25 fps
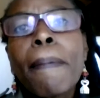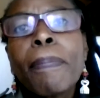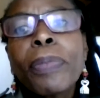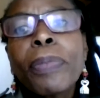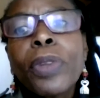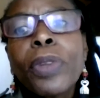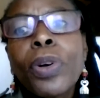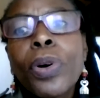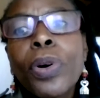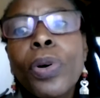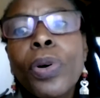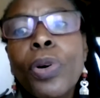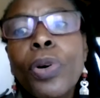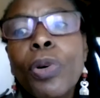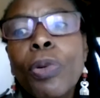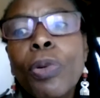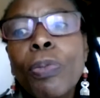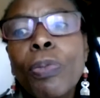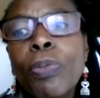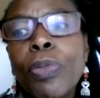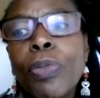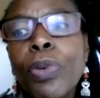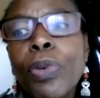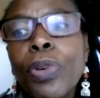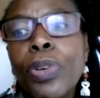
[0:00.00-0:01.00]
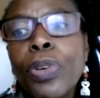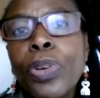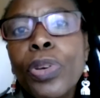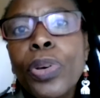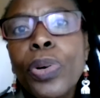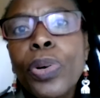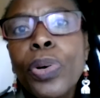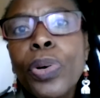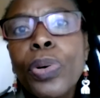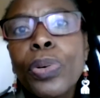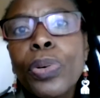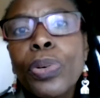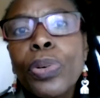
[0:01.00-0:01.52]
whom
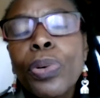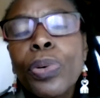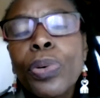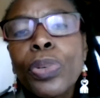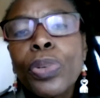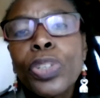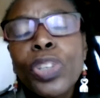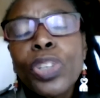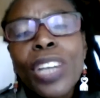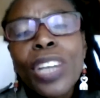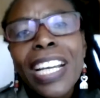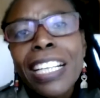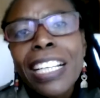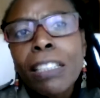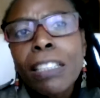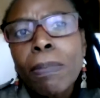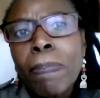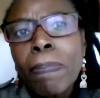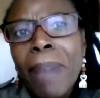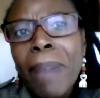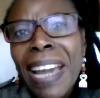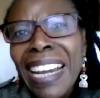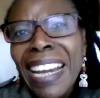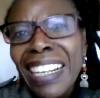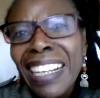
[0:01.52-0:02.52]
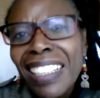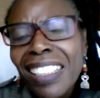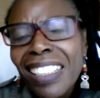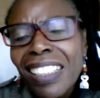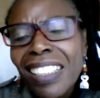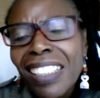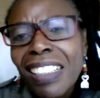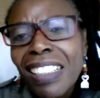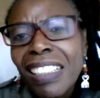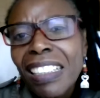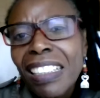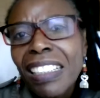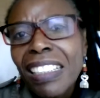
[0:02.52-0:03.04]
you should expect
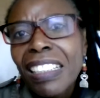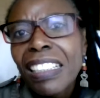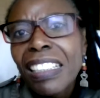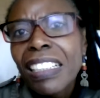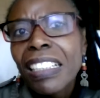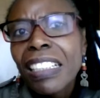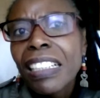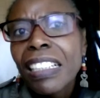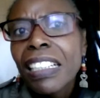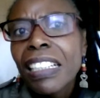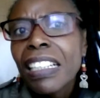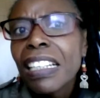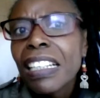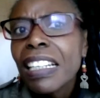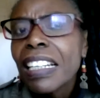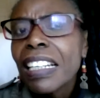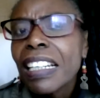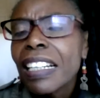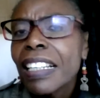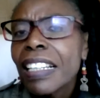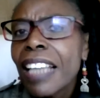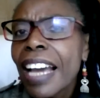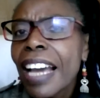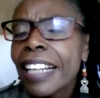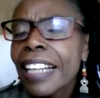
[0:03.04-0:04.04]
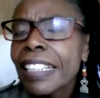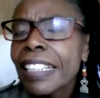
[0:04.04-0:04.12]
that,